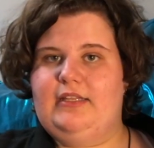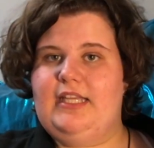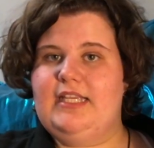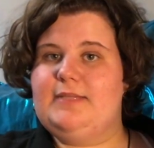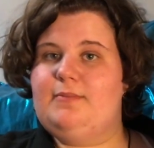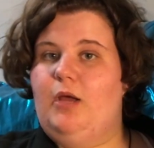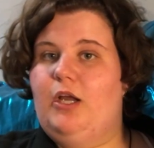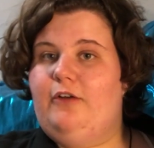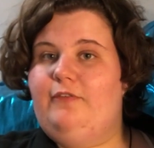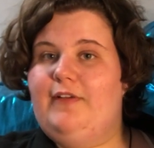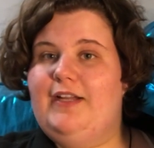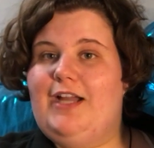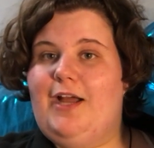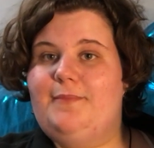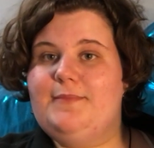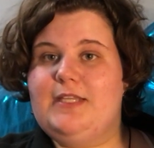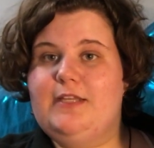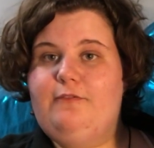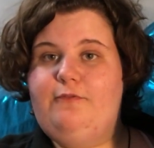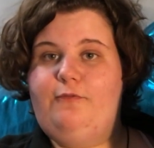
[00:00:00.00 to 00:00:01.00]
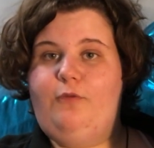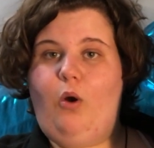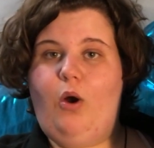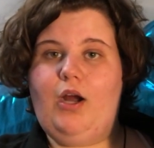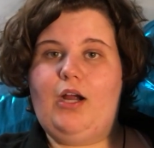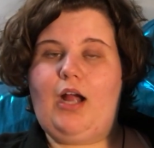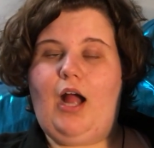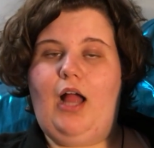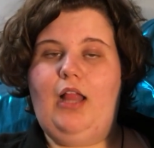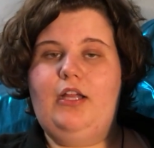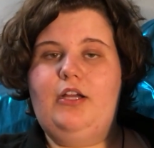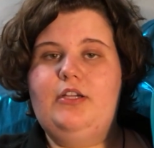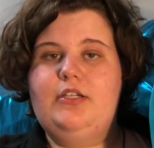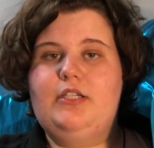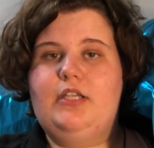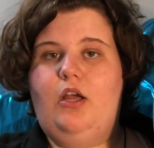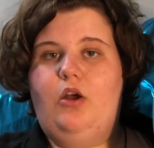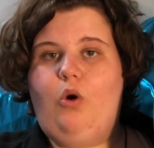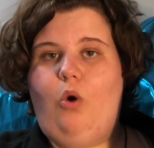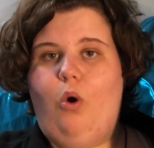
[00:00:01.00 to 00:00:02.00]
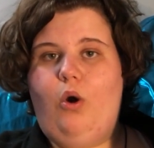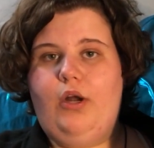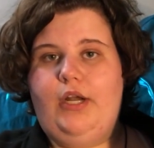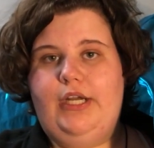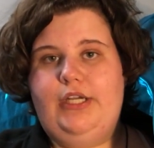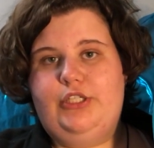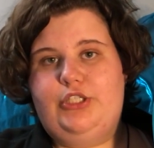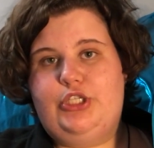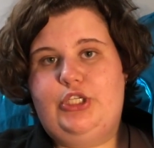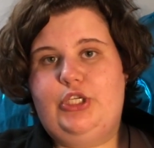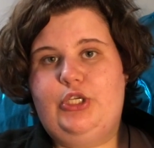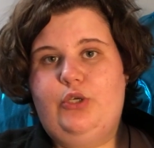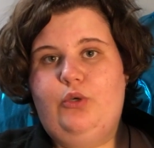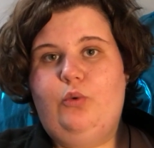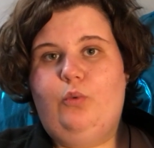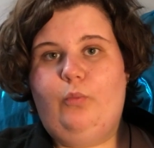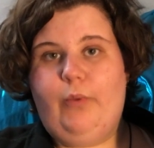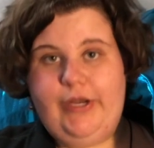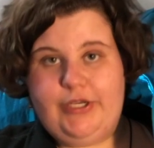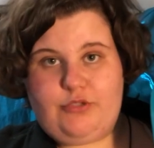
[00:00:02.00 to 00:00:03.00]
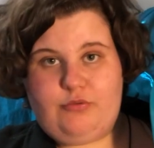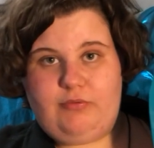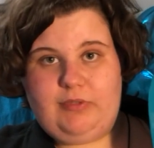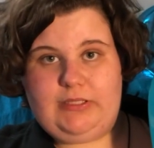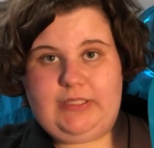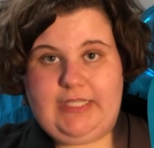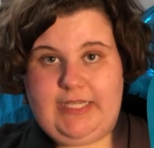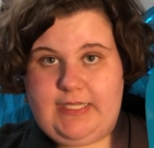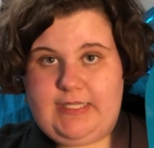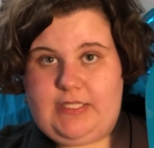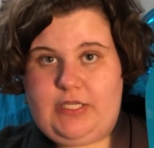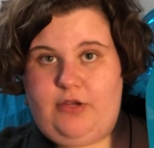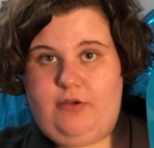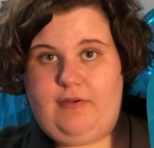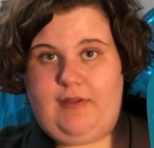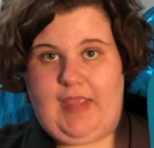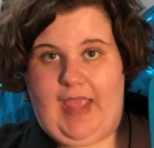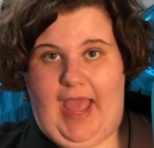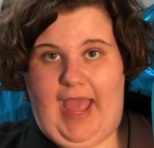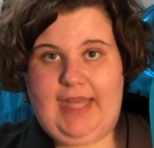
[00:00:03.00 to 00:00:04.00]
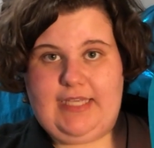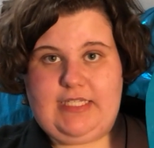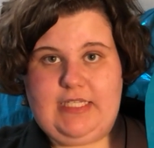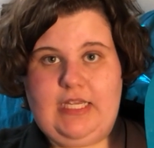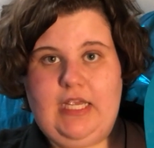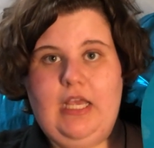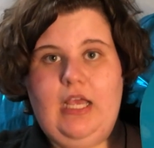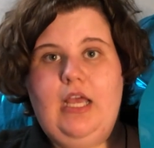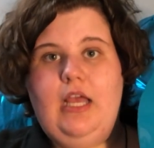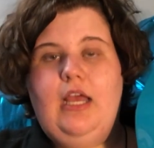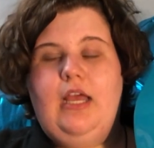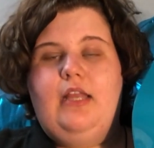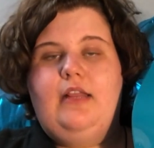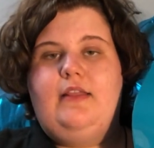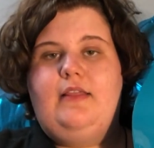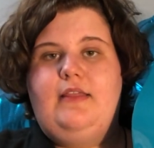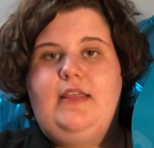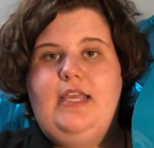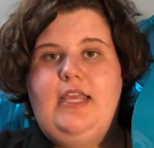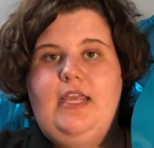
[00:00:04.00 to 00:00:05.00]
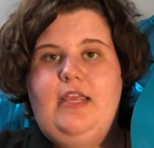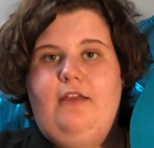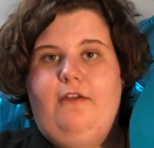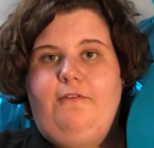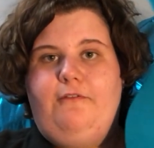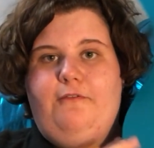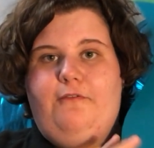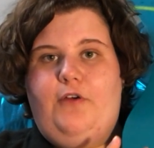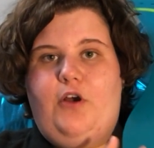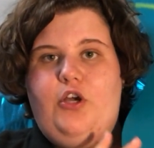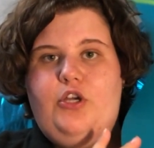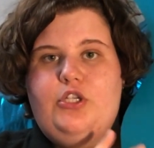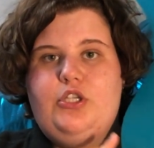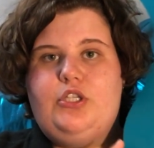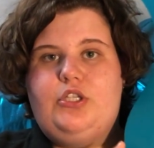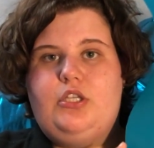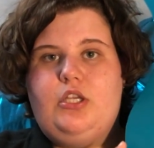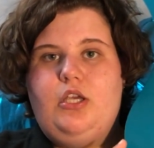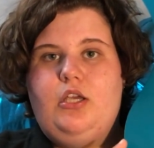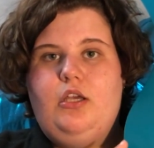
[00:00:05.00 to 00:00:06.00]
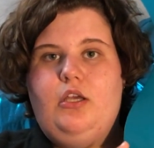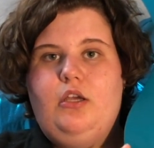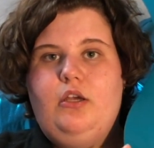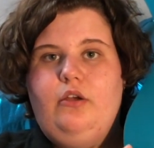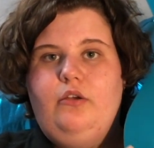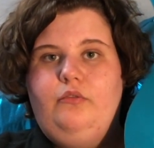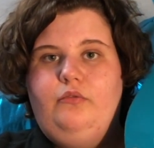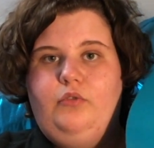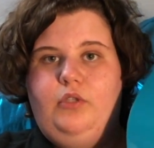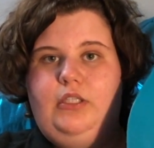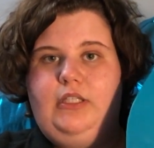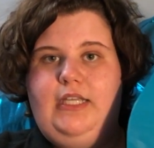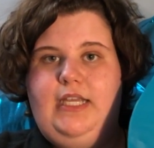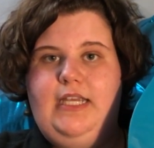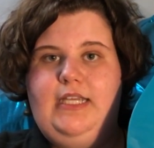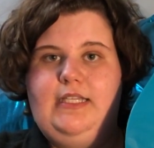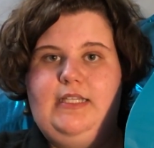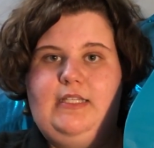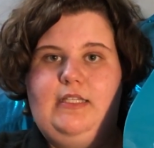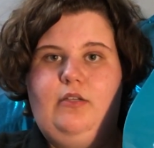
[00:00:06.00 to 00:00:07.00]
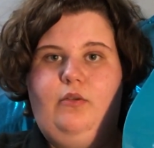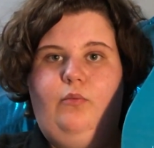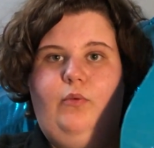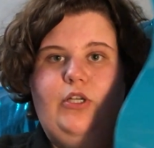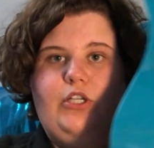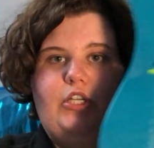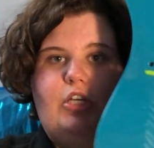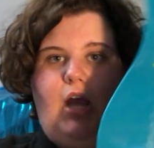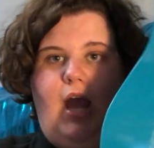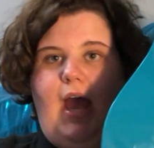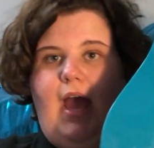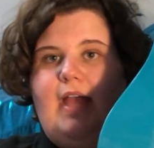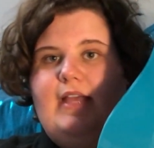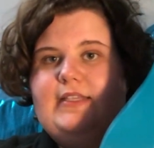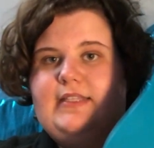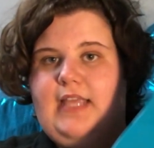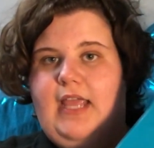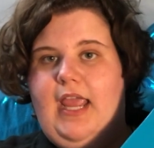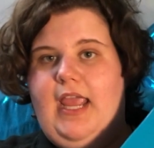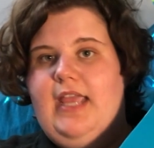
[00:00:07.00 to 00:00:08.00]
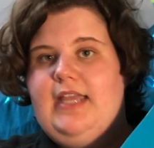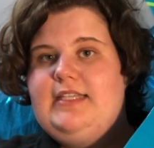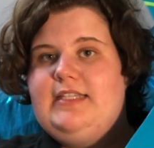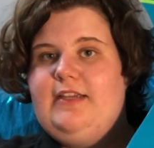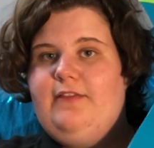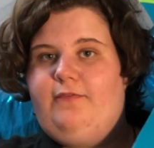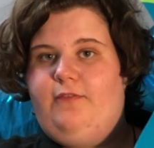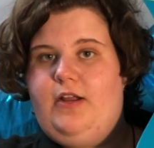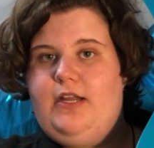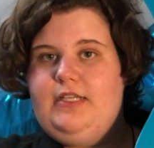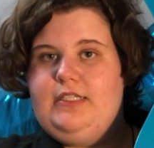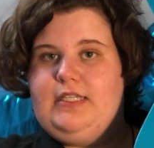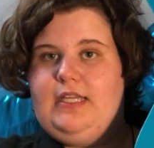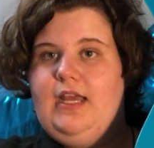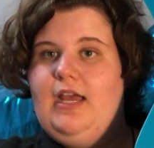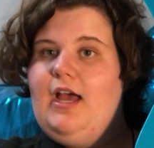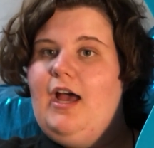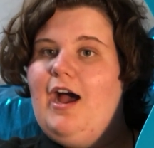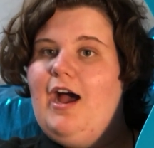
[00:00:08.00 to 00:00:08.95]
This monofin comes in 4 colors according to which release you get. The first release, which has a different